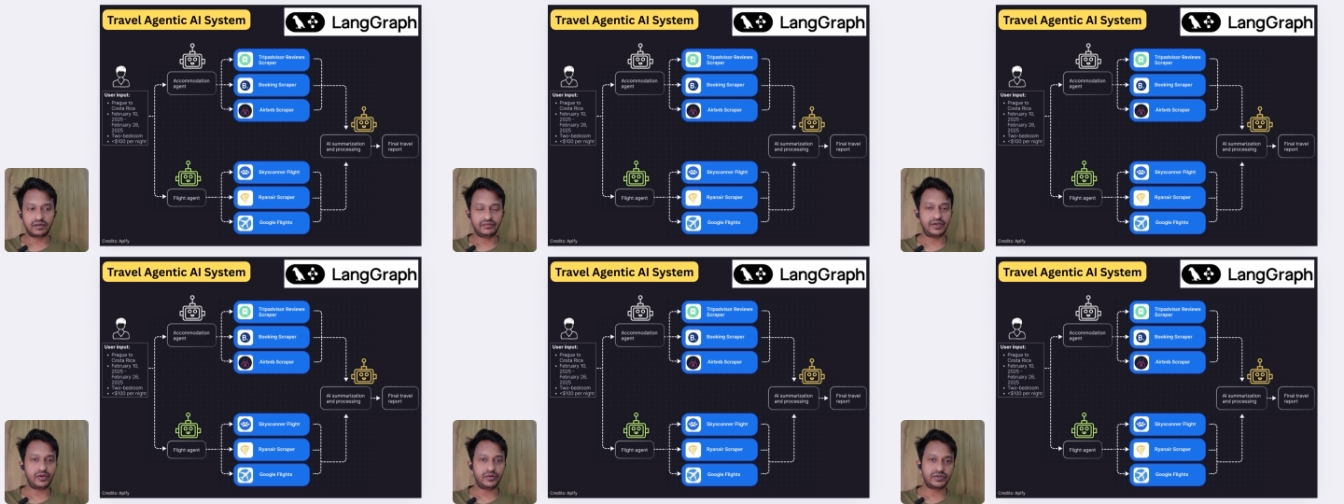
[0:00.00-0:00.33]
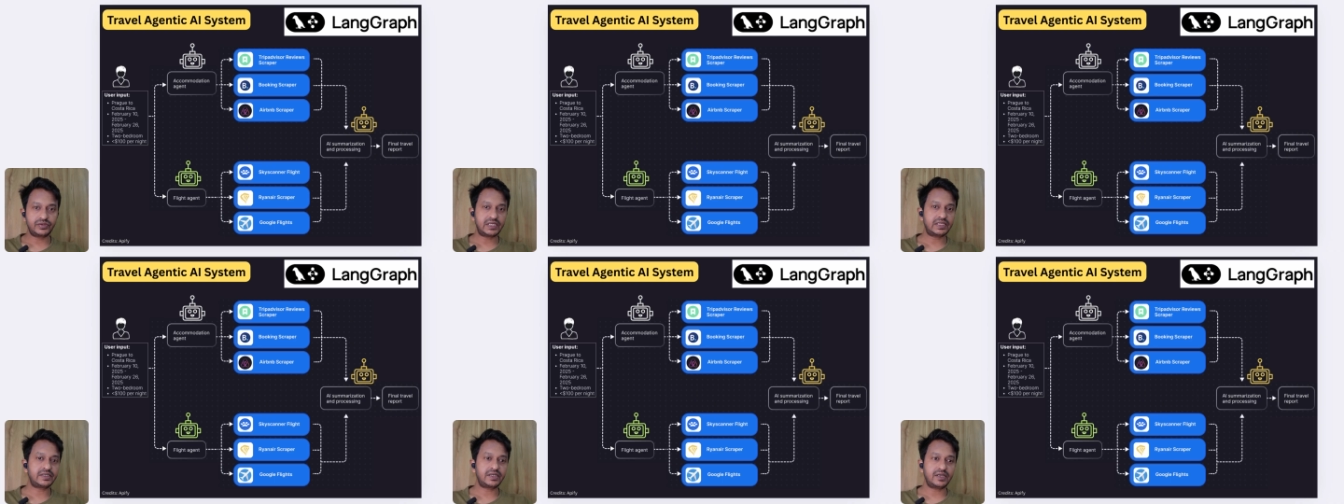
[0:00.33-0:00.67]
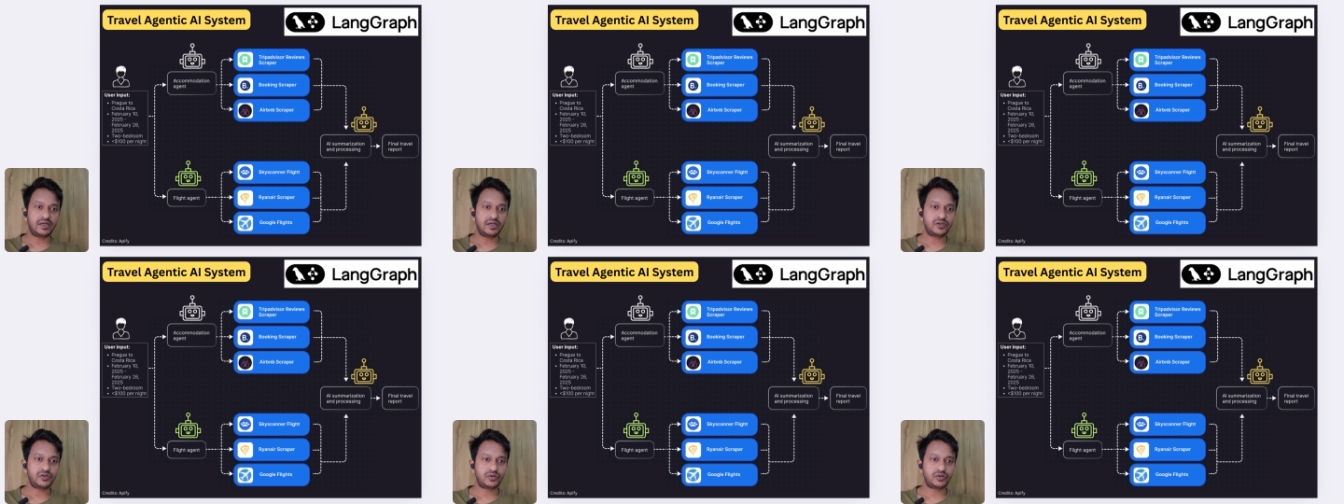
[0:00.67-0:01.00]
We are using
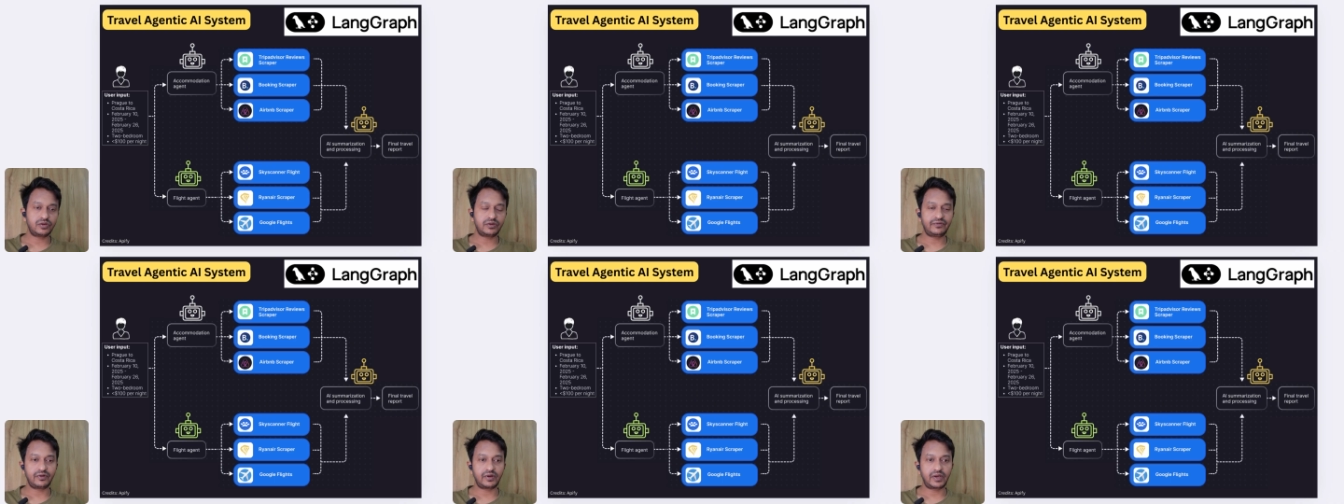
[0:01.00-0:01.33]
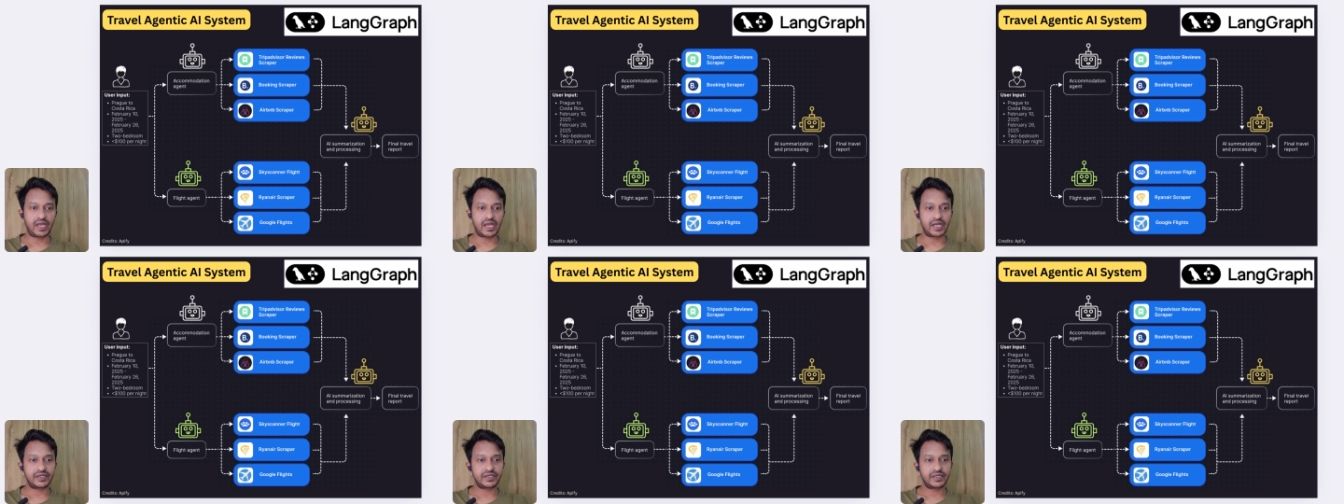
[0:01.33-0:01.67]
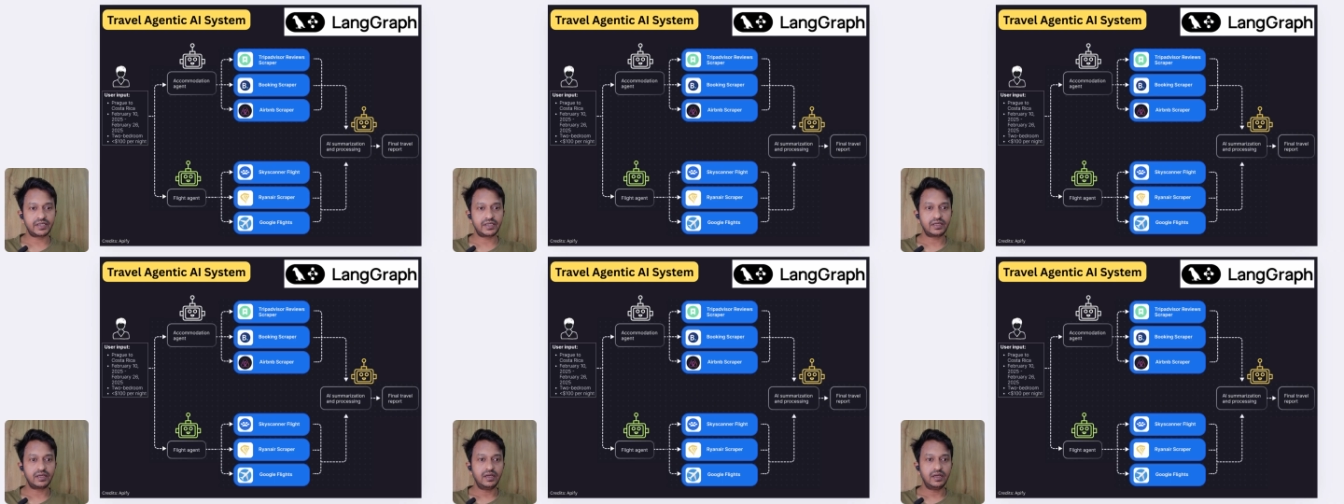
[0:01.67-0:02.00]
single store for cache